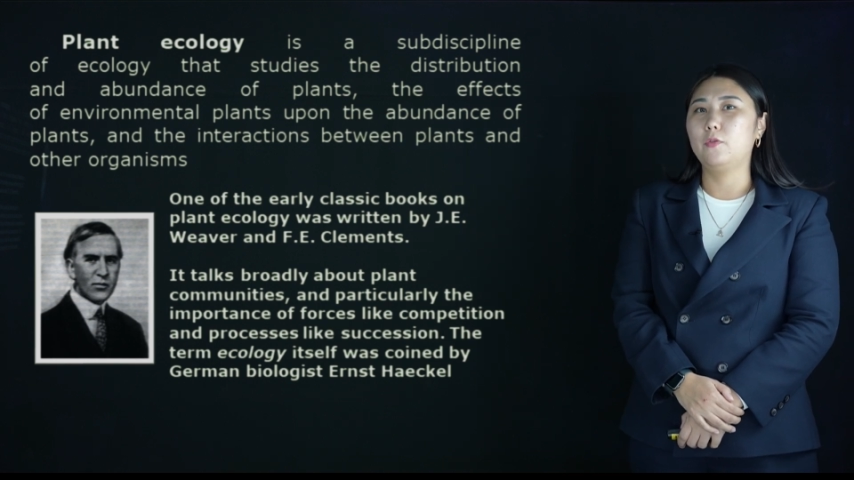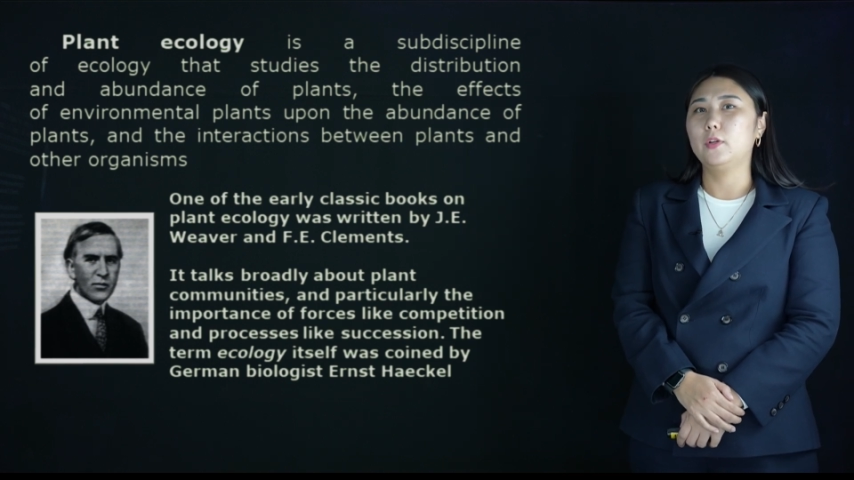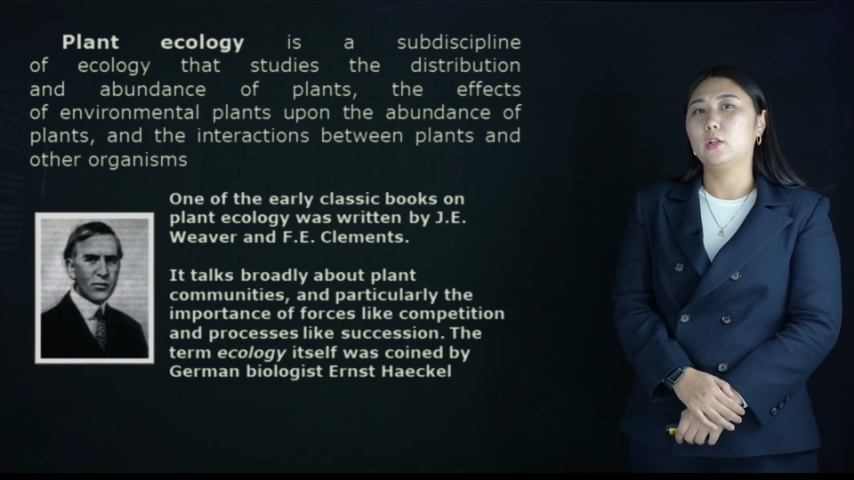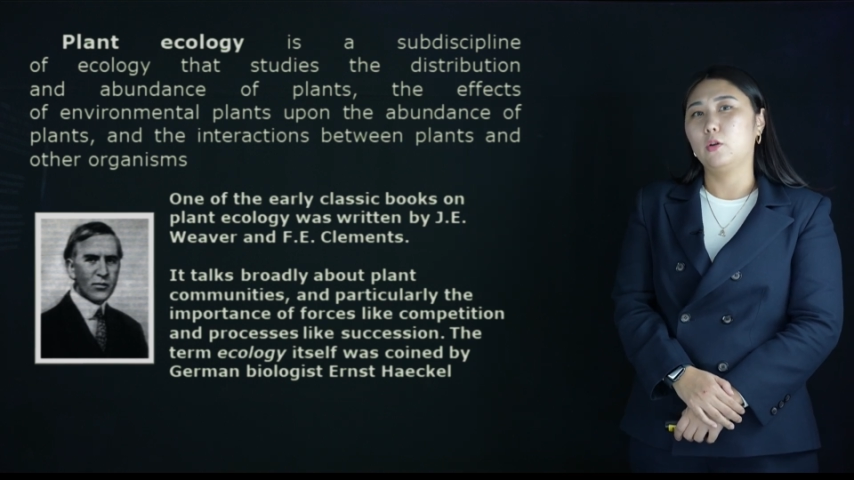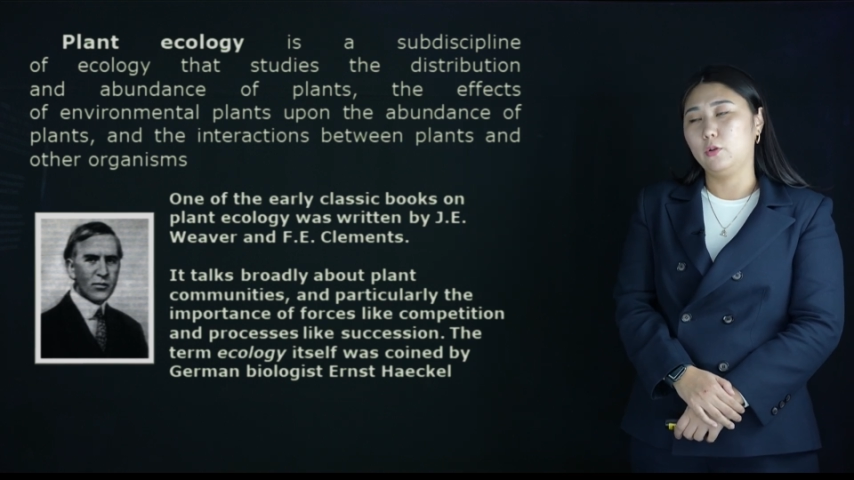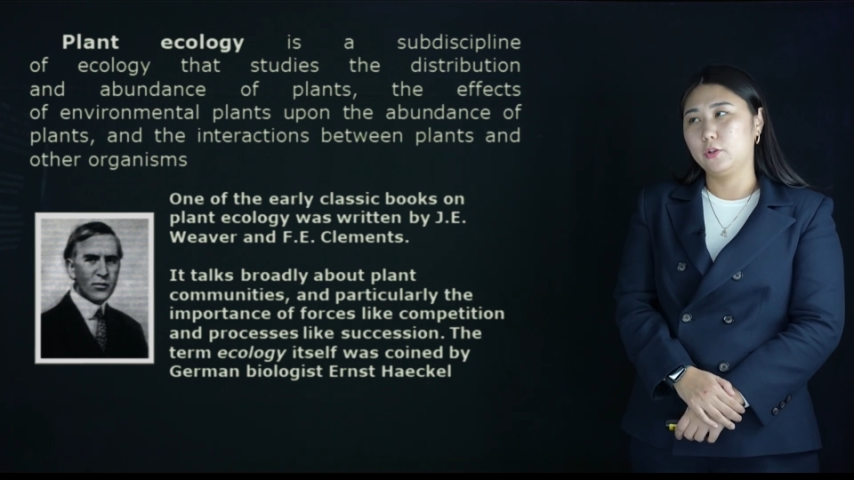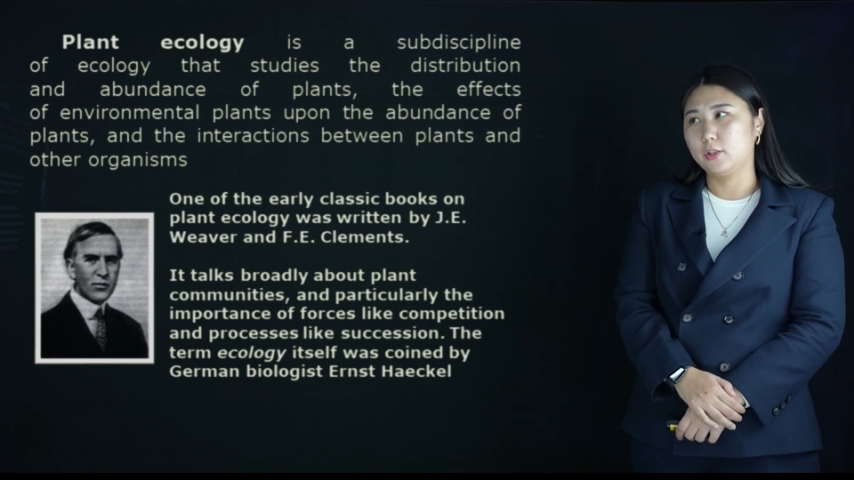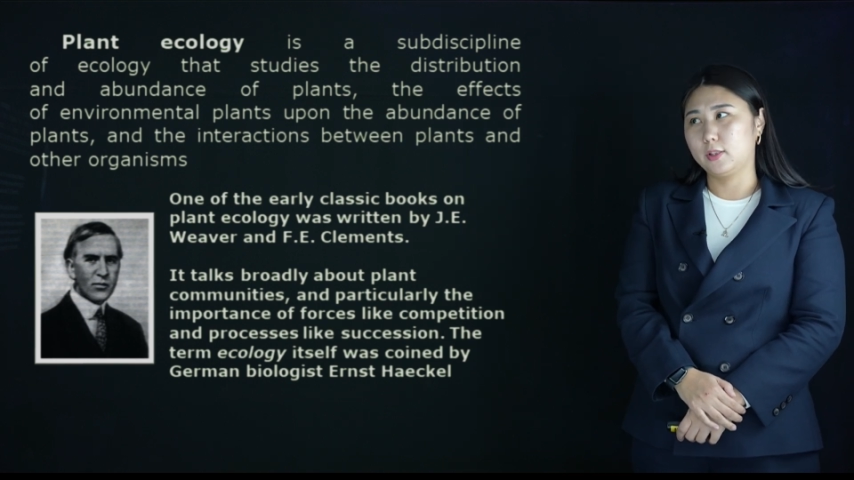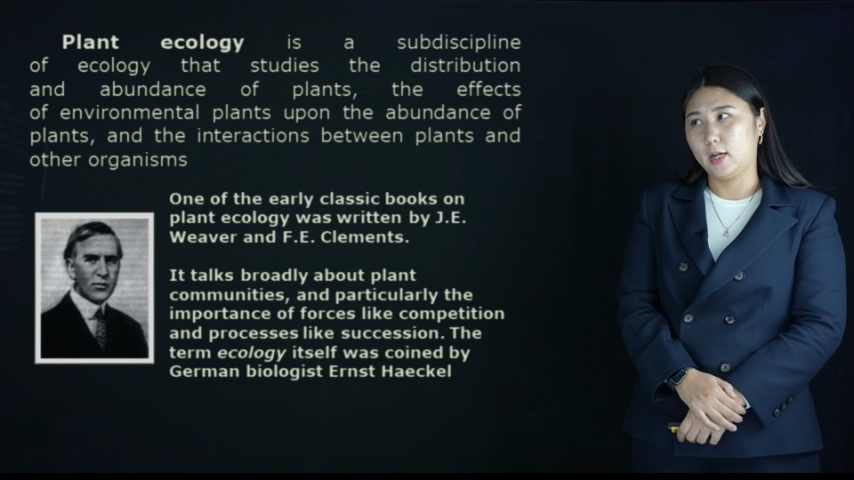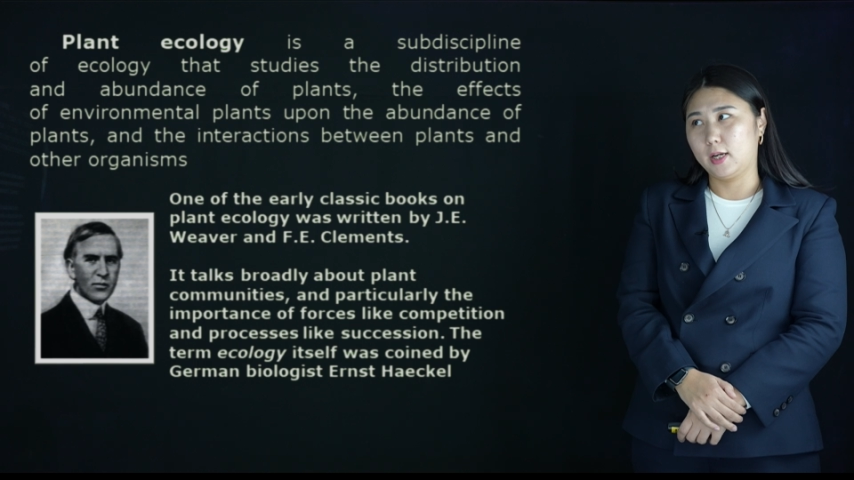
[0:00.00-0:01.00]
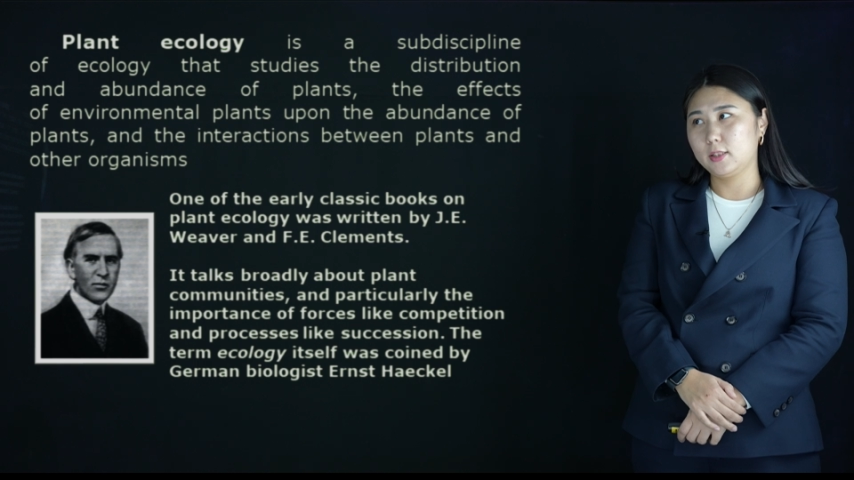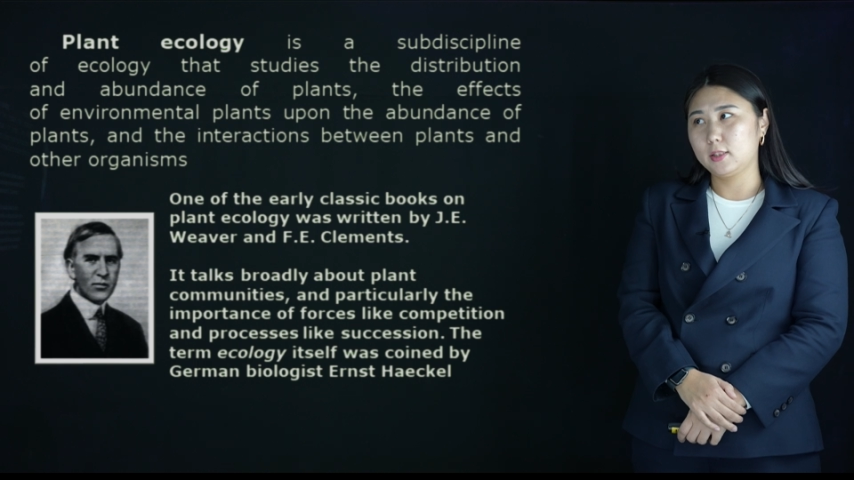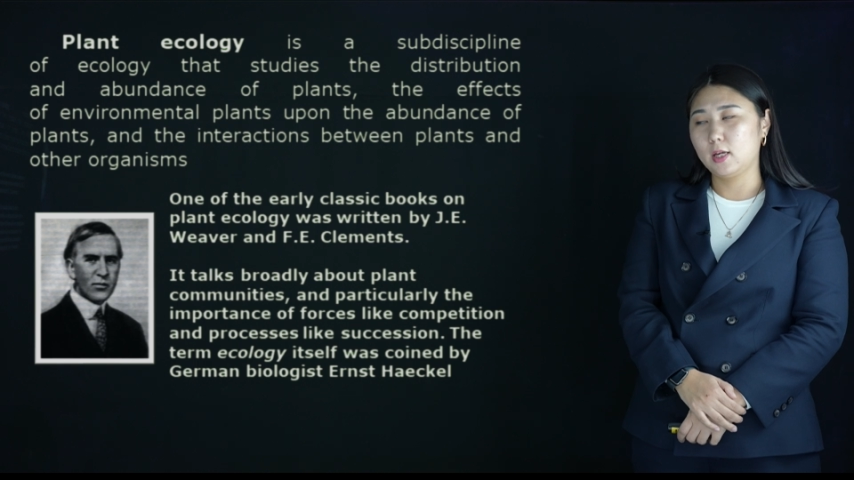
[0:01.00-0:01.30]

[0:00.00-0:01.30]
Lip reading: ecology science